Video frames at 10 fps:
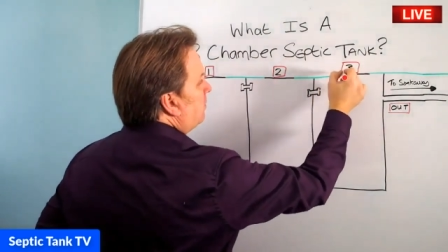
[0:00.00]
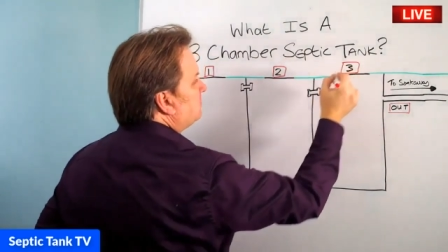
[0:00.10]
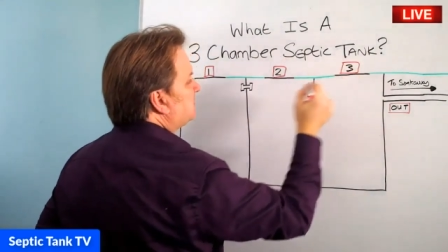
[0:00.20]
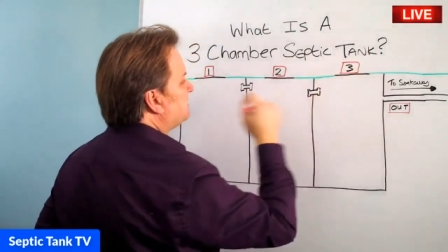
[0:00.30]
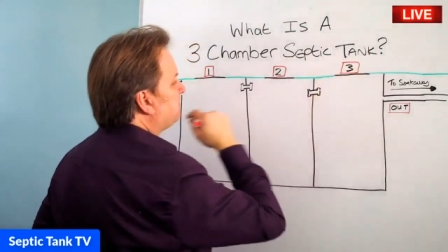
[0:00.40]

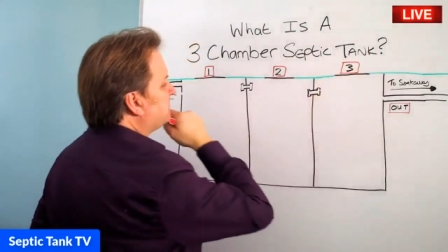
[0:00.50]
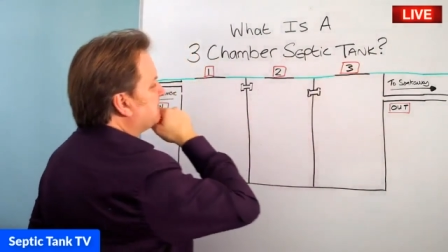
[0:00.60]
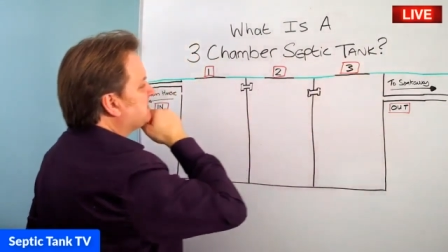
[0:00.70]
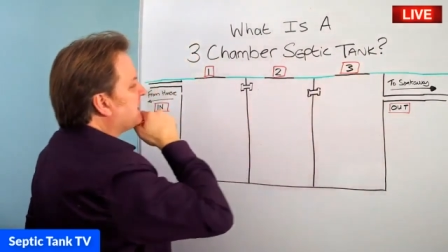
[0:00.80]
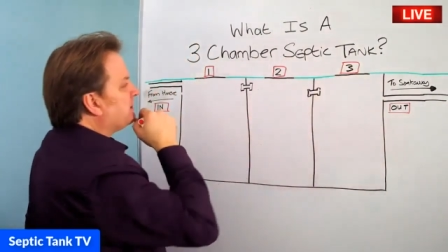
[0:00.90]
owned a
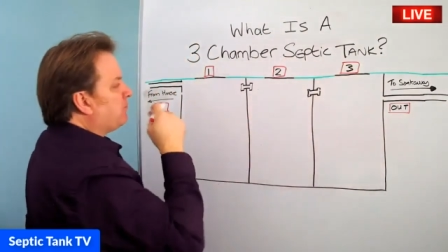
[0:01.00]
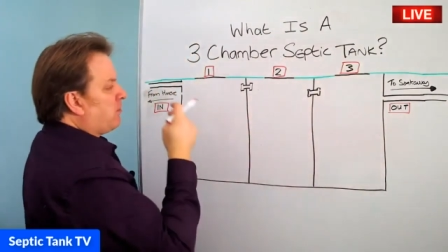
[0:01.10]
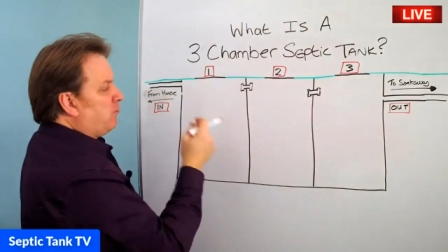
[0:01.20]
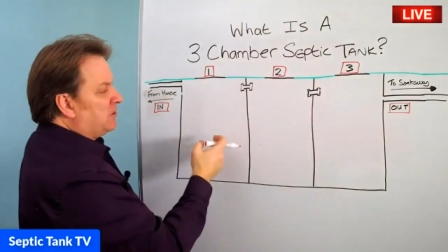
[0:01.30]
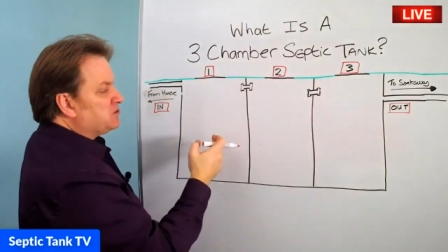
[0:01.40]
septic tank
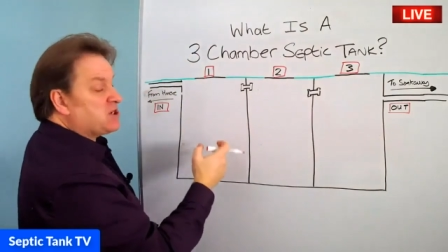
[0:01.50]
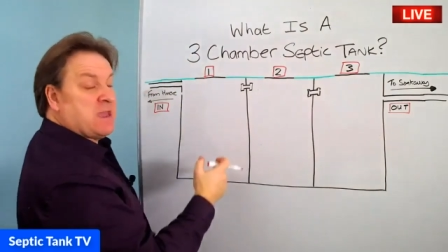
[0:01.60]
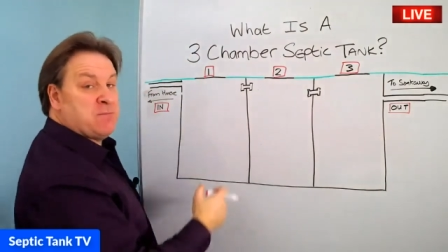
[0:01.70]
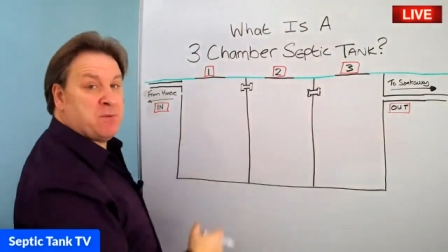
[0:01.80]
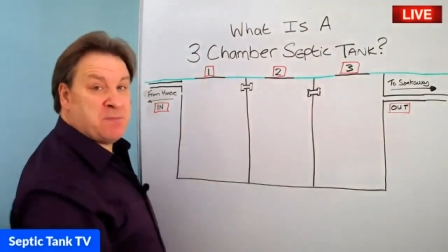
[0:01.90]
with one
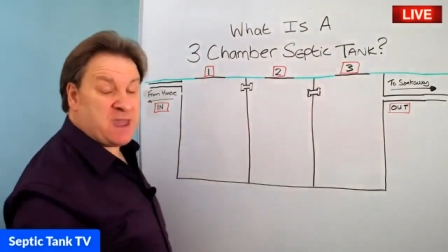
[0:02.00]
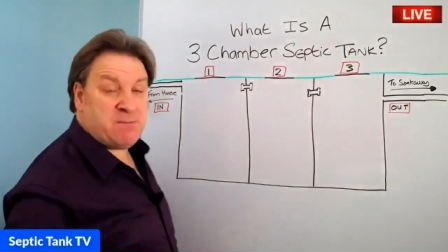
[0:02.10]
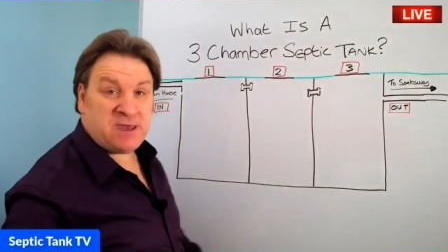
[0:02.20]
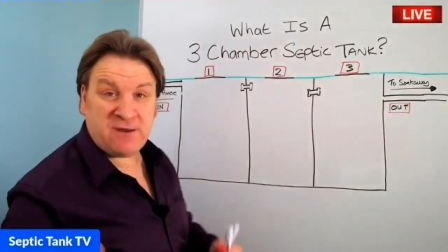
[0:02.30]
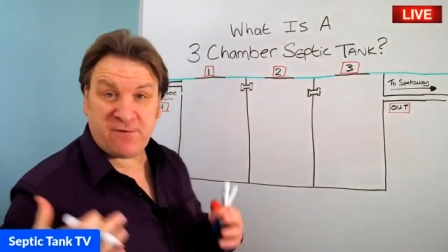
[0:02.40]
chamber,
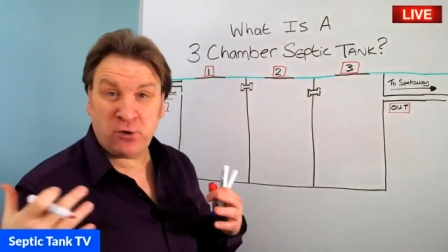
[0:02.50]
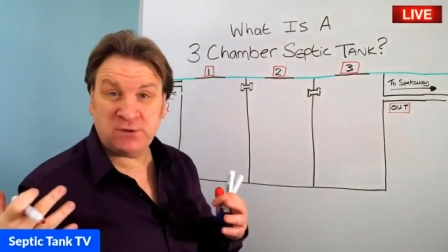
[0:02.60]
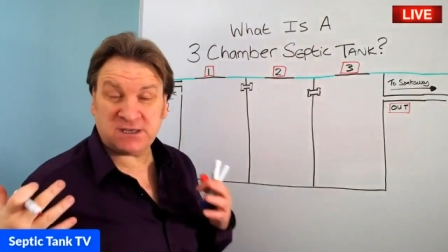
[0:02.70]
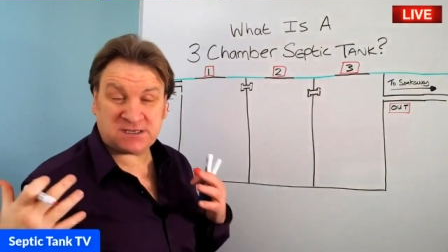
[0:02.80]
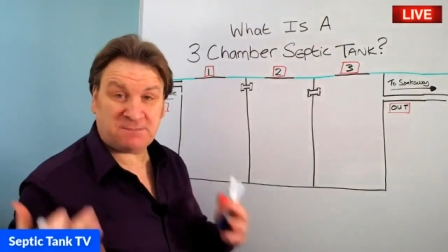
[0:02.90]
maybe you've
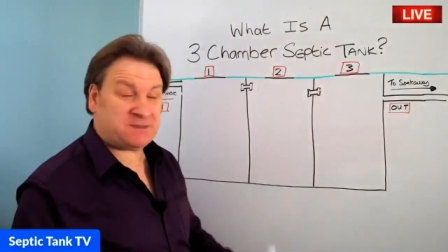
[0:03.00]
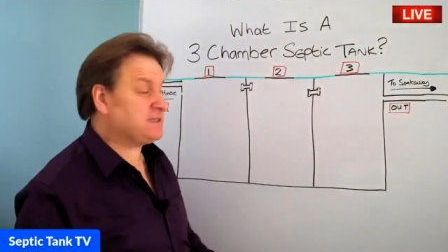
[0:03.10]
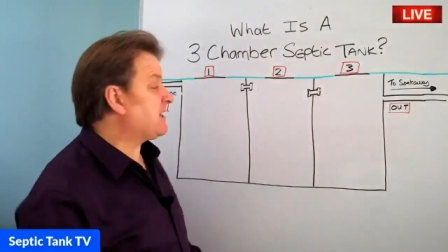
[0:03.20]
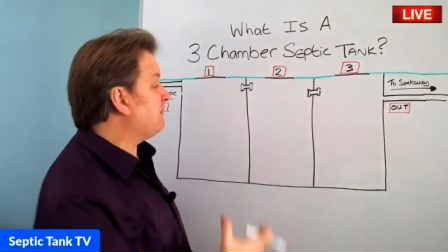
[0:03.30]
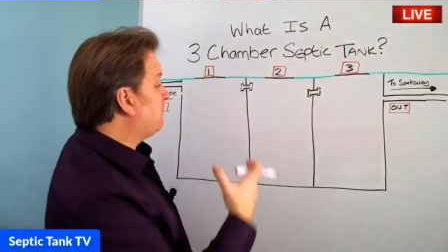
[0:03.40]
owned a
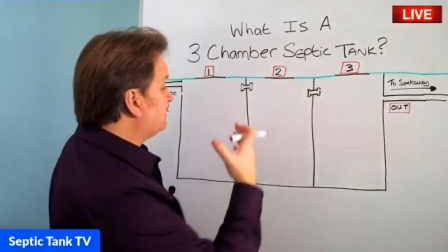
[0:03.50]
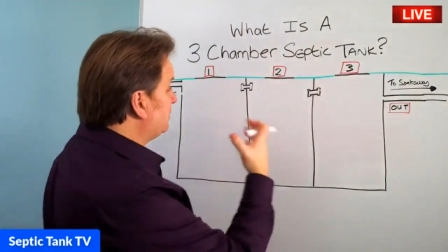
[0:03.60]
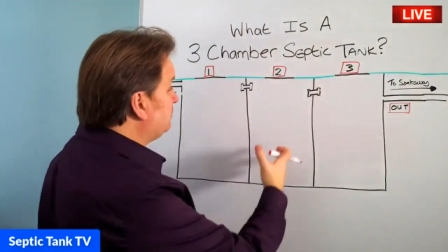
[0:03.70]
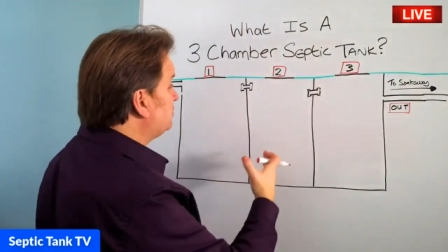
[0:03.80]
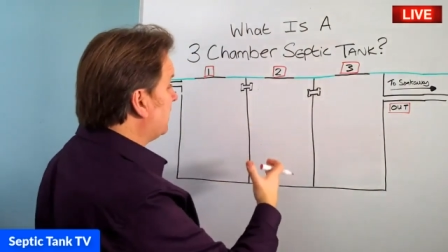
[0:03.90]
septic tank with
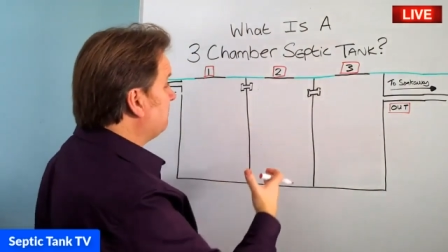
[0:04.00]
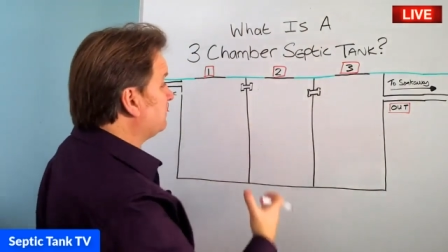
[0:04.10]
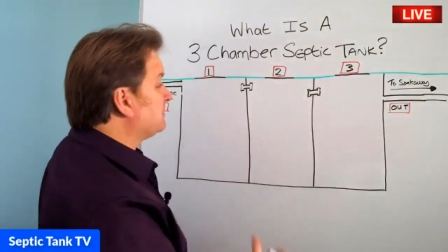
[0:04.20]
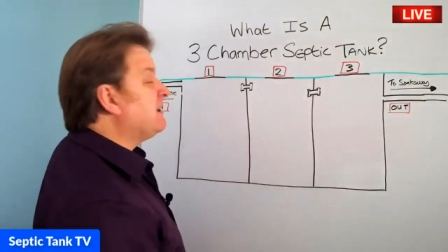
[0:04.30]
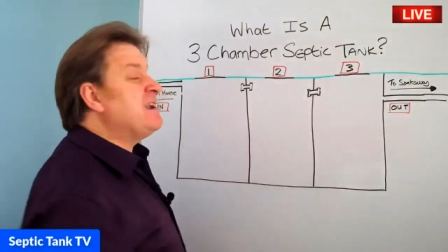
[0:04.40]
two
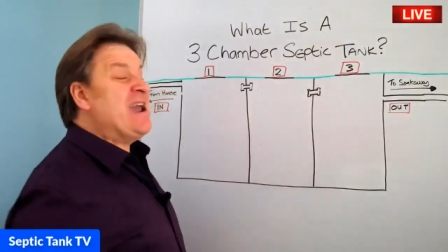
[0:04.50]
chambers,